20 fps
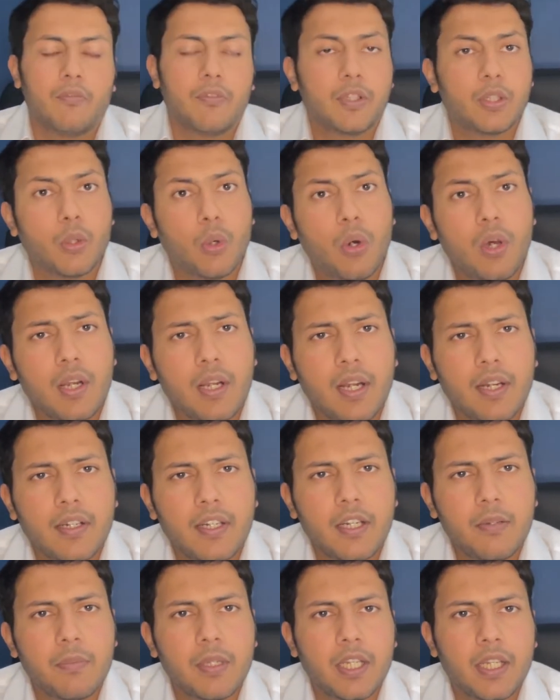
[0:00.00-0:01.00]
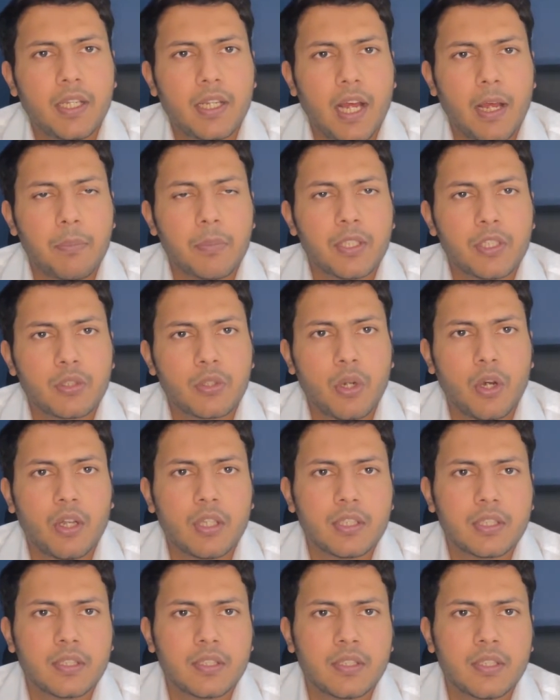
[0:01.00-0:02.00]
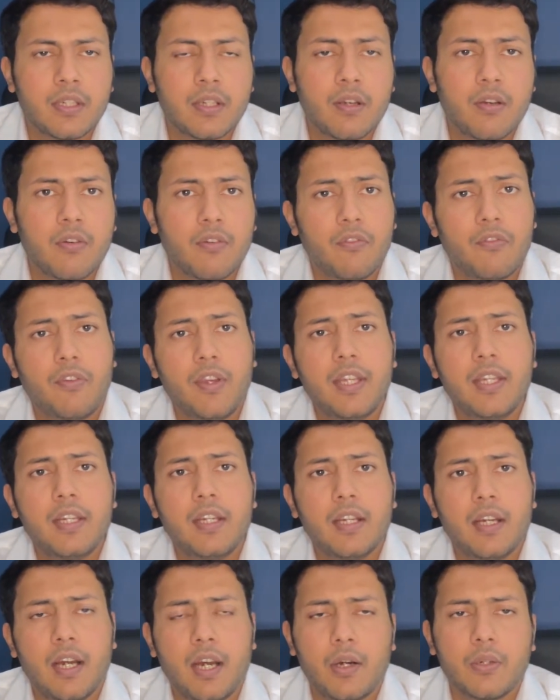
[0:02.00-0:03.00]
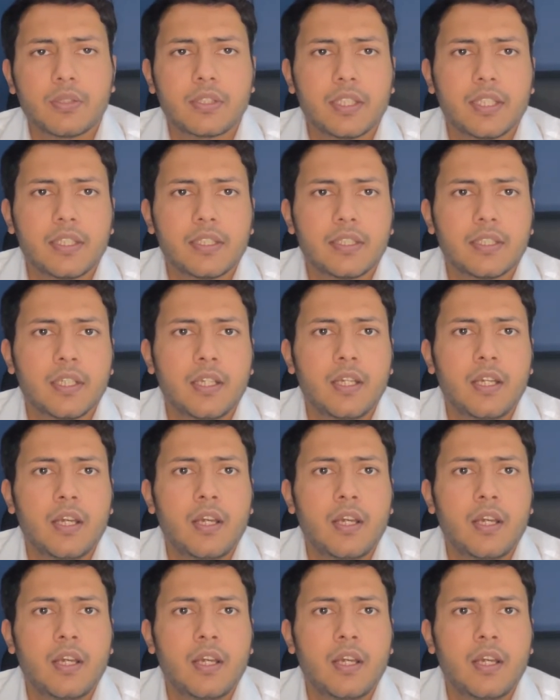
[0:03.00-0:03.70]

With over 100 million app installs, Wynk houses